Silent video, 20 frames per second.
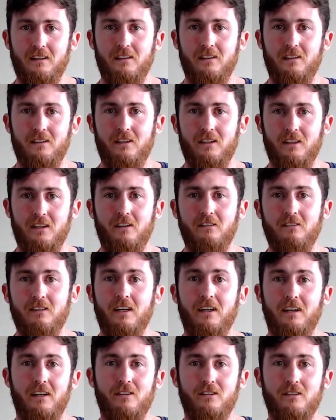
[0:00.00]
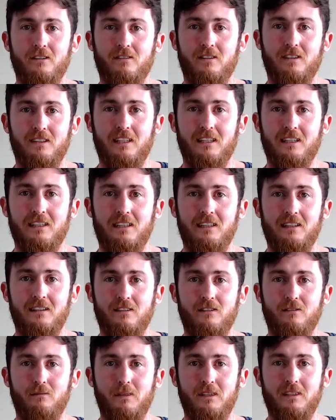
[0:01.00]
looking over the hills of a
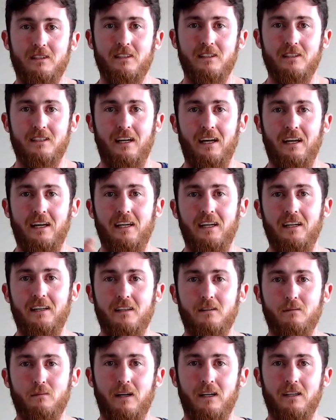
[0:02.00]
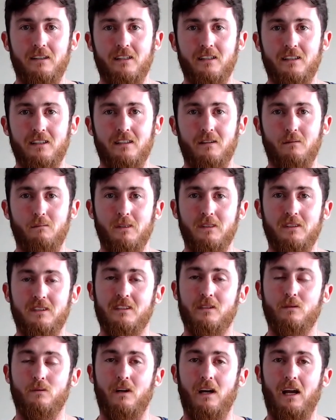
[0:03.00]
successful business and a healing practitioner
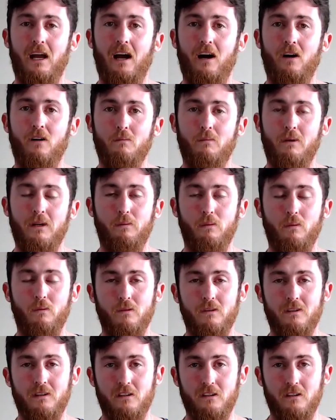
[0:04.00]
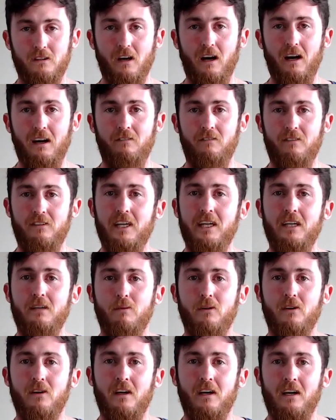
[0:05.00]
business where I help people dive deep
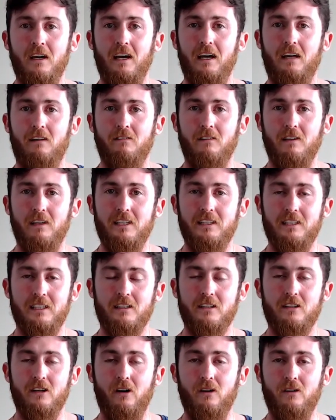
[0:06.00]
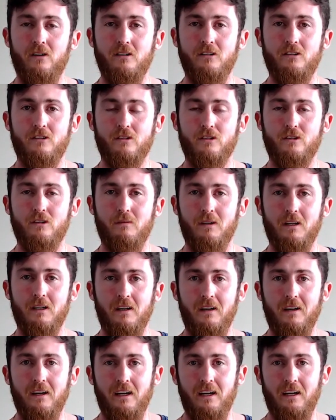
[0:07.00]
and release encoded trauma
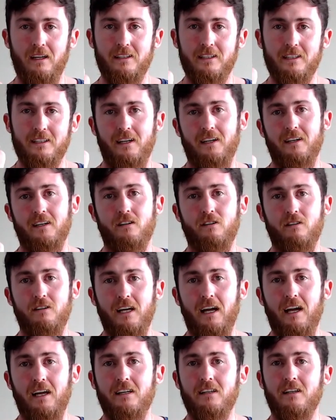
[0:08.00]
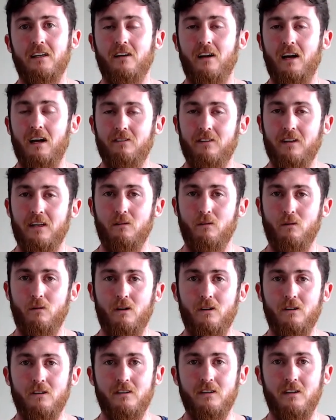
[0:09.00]
and start creating the life they
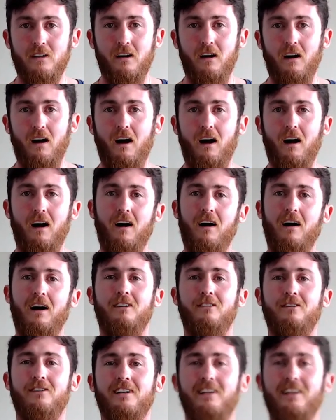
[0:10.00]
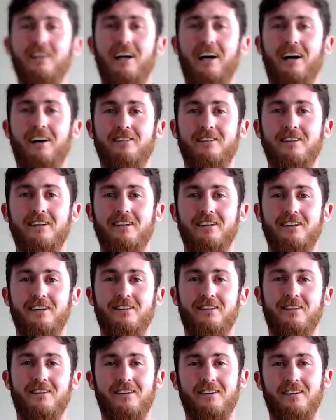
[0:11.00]
want, I would have laughed at you.